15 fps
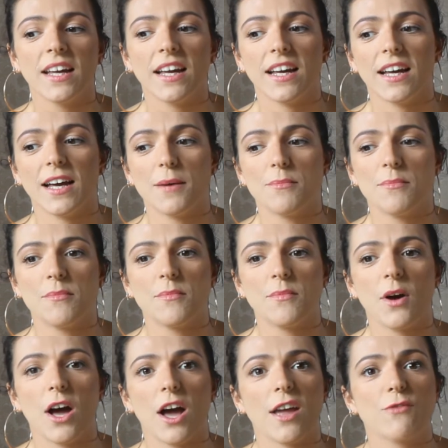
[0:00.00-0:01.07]

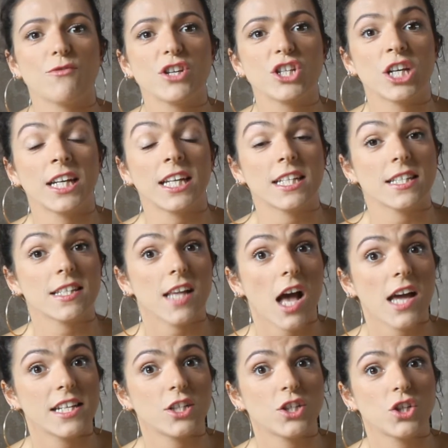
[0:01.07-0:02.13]
I originally
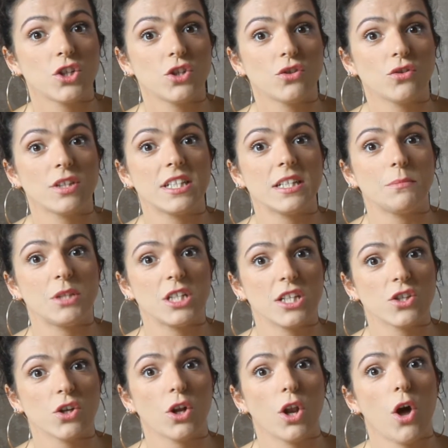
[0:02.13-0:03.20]
decided to do the Dip
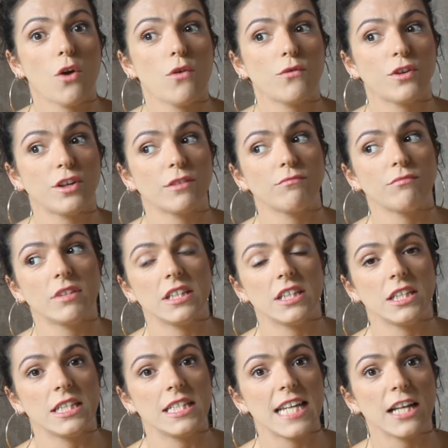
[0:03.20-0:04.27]
TESOL over
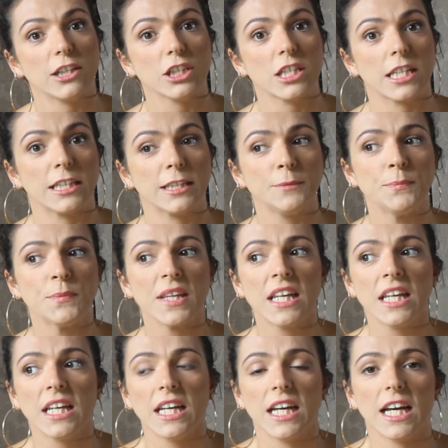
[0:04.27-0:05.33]
the Delta
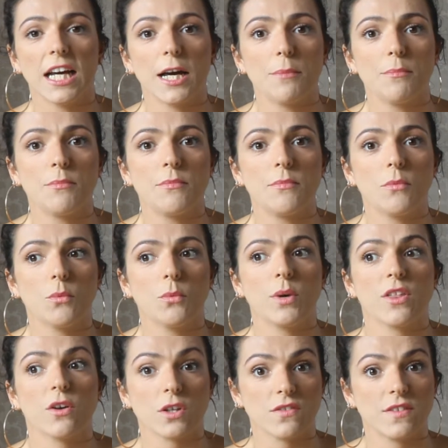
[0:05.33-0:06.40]

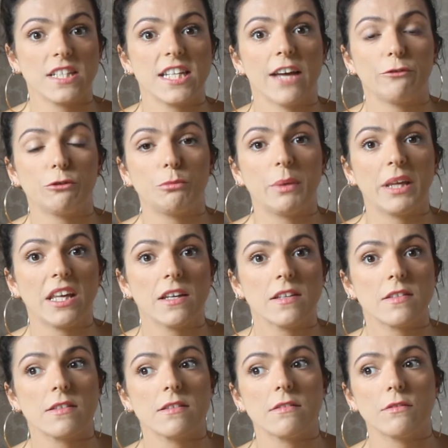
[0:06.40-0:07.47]
with Oxford TEFL
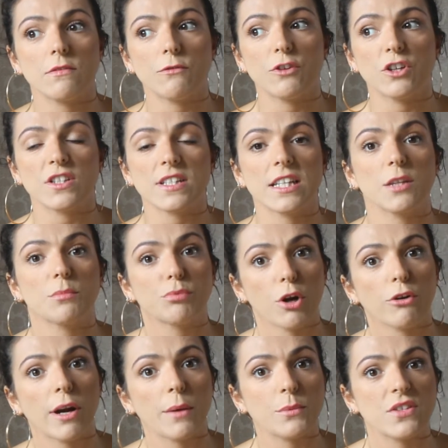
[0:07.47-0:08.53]
because firstly the
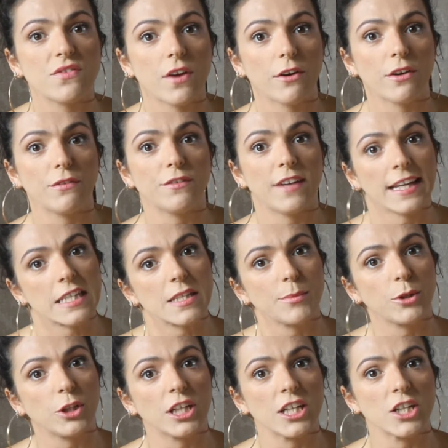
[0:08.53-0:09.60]
program was very
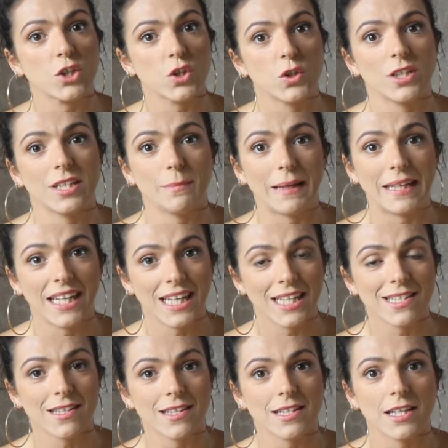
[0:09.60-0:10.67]
flexible and it suited my
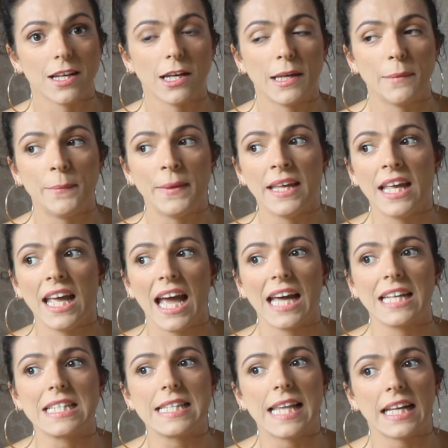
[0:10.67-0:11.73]
needs at the time,
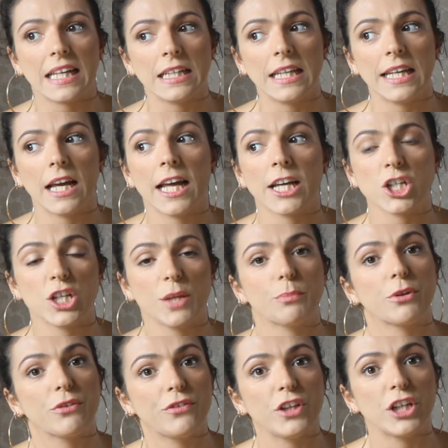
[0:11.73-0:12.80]
and secondly I actually
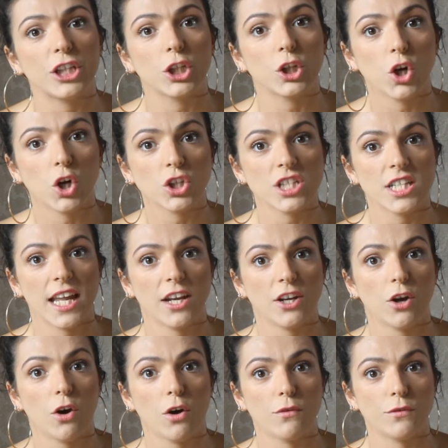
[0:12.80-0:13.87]
preferred the content
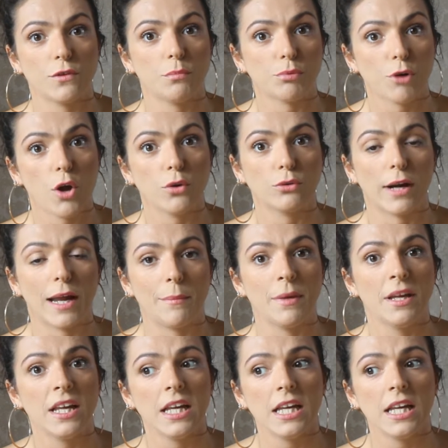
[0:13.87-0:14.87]
of the program.